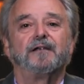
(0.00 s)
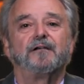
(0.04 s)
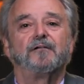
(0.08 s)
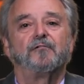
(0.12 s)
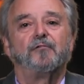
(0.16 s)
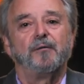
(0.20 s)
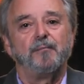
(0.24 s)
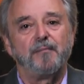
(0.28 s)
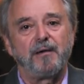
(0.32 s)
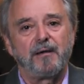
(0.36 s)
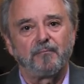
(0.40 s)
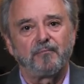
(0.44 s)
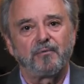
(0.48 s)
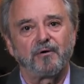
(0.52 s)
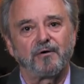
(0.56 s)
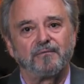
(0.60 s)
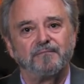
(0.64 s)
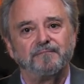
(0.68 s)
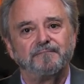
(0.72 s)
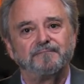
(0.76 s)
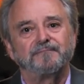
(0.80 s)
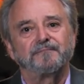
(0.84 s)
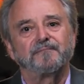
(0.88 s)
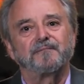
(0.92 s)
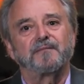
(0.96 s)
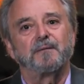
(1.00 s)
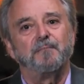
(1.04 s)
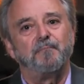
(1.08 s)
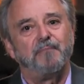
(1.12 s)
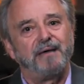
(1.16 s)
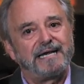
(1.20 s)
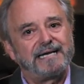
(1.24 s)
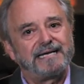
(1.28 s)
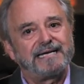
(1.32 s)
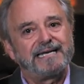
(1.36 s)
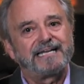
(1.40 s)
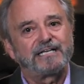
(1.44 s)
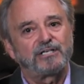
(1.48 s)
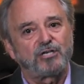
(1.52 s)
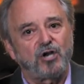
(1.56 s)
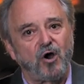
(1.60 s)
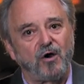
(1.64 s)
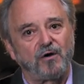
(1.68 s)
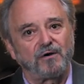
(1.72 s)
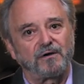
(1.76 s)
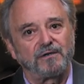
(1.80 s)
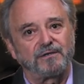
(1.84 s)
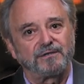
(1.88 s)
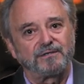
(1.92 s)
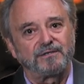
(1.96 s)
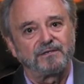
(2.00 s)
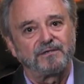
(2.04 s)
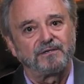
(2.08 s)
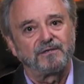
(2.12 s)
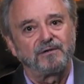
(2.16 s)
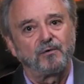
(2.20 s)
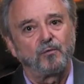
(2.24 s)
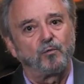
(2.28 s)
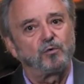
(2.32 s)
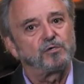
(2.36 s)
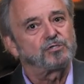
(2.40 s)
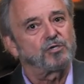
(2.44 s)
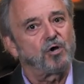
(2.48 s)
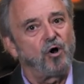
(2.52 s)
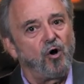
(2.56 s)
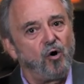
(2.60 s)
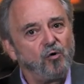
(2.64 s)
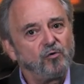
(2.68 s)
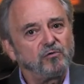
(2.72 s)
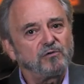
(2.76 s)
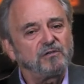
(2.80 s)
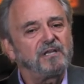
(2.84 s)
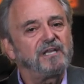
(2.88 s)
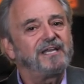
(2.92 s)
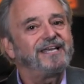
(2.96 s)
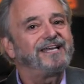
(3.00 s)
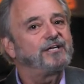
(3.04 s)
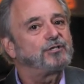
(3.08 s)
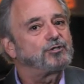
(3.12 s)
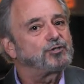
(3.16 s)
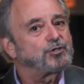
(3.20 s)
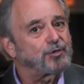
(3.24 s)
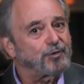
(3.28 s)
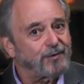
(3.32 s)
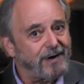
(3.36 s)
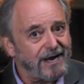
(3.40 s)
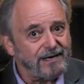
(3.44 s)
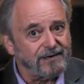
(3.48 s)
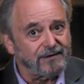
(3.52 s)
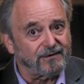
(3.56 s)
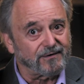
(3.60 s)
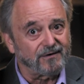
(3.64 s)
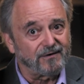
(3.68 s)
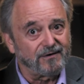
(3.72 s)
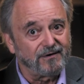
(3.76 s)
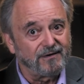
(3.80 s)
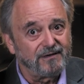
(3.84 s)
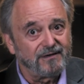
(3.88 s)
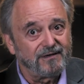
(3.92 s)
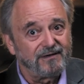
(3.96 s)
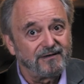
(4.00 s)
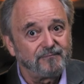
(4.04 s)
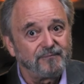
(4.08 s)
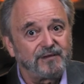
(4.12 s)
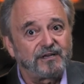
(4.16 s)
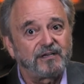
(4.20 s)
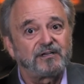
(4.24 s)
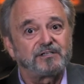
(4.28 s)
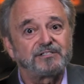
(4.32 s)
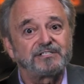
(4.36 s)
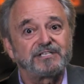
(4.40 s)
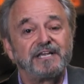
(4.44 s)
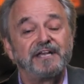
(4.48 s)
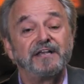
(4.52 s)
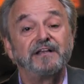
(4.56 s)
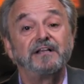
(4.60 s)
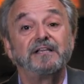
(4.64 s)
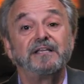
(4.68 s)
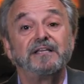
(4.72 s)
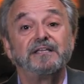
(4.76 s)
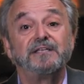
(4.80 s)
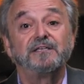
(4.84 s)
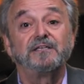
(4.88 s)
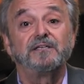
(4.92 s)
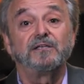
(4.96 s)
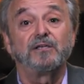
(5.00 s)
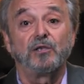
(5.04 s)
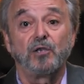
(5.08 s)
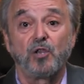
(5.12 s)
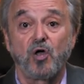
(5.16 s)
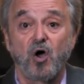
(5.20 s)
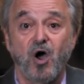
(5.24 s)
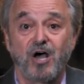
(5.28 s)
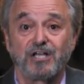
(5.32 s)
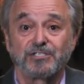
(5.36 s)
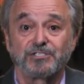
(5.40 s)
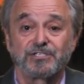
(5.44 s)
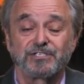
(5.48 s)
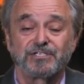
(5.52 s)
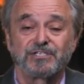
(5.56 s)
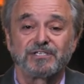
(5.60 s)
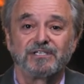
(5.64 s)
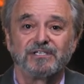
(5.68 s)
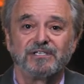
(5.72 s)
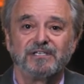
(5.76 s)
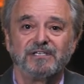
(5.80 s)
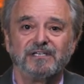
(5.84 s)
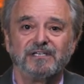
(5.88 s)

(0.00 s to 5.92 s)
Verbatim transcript: Remember, Benedict Arnold was only a traitor because England lost.